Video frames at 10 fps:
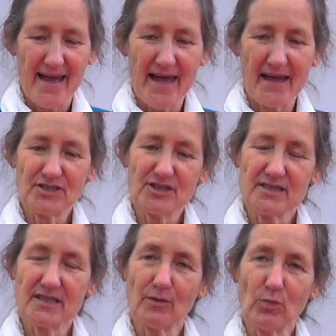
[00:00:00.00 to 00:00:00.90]
And she
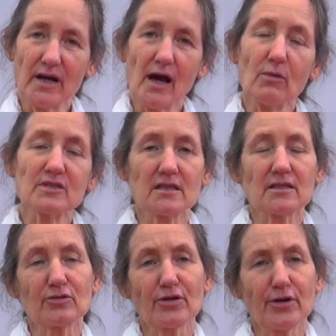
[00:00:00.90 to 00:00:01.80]
said, when I was a
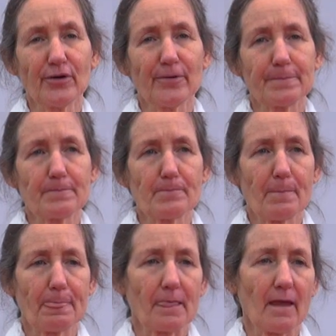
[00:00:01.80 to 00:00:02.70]
little girl,
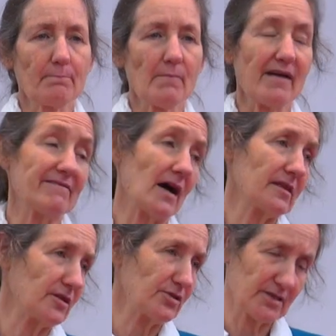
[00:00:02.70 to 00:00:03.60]
my
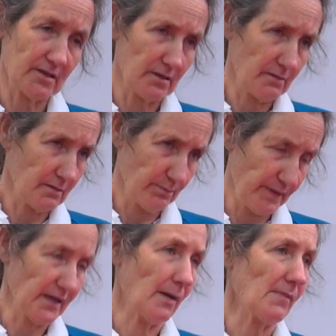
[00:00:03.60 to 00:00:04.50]
father used to
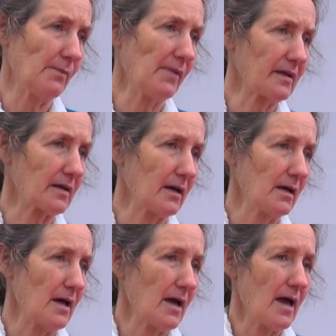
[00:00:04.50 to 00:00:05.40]
beat up my mother.
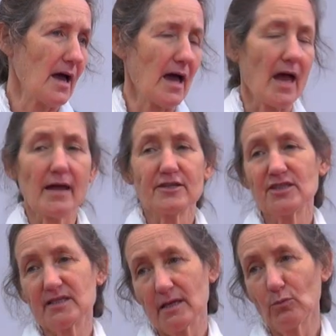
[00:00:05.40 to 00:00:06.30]
And
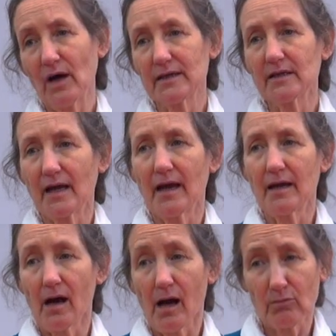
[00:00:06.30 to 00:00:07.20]
she said, one
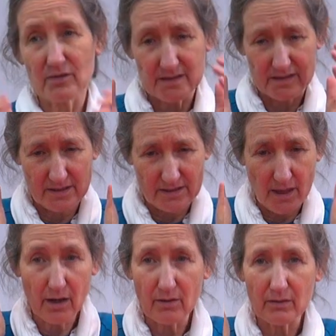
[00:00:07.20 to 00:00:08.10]
day I was
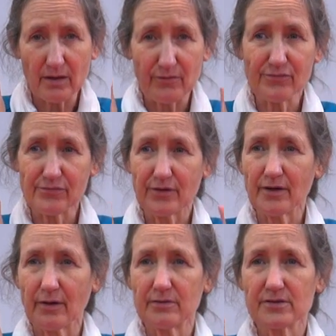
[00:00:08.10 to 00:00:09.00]
so, you
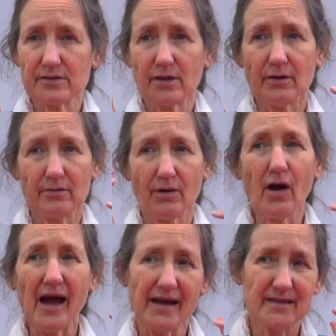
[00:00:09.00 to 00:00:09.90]
know, so
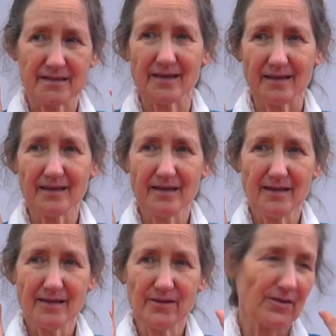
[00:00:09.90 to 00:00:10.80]
hating
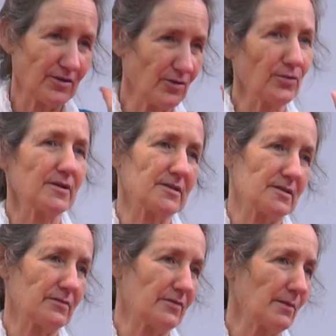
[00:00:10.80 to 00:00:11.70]
the
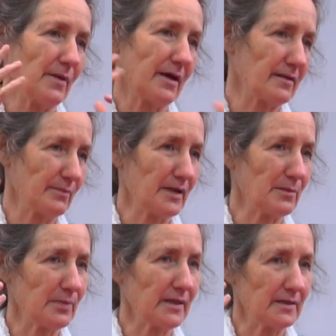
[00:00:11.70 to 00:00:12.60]
noise of the mother
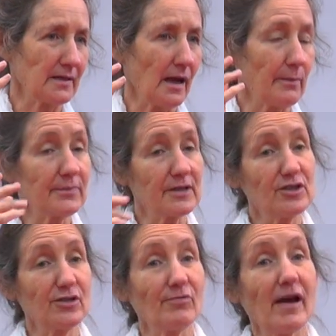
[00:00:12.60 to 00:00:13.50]
being beaten up that
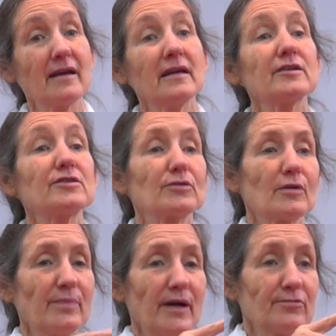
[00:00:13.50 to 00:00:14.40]
she ran into
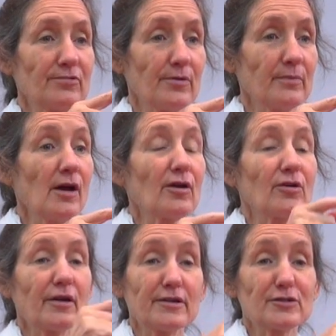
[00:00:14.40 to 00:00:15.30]
a bedroom,
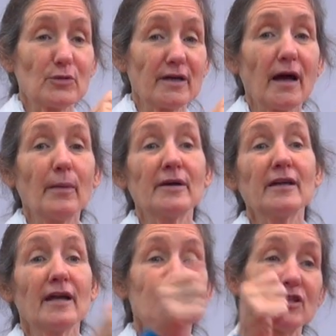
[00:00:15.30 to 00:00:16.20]
got into a cupboard
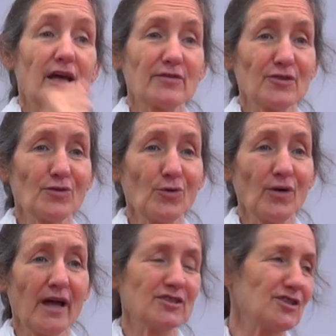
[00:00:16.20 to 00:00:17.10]
and shut the
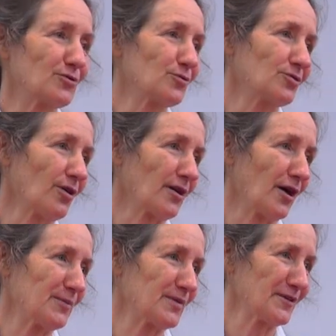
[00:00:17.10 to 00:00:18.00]
door, and she could not
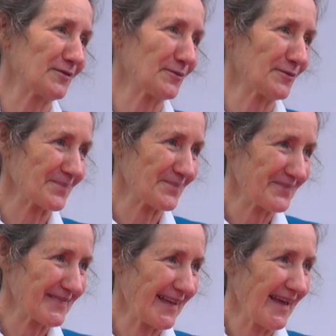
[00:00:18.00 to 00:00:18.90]
open the door.
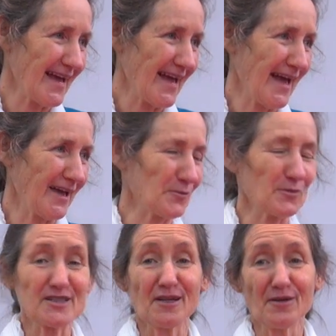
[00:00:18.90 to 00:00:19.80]
And it
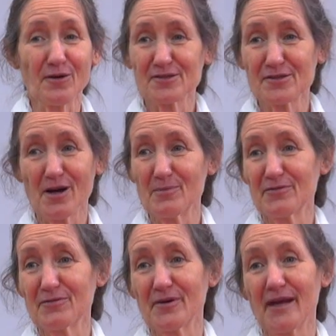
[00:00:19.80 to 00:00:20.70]
was a long time
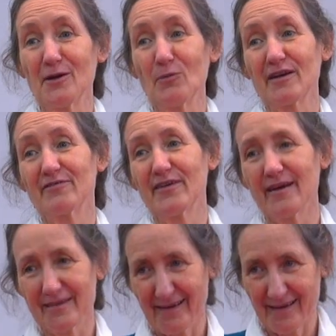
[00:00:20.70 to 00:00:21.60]
before anyone
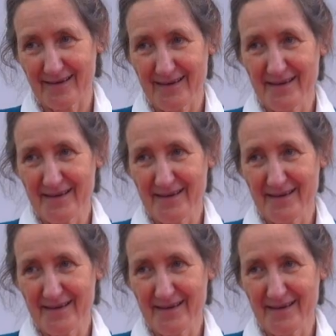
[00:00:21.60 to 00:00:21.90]
found her.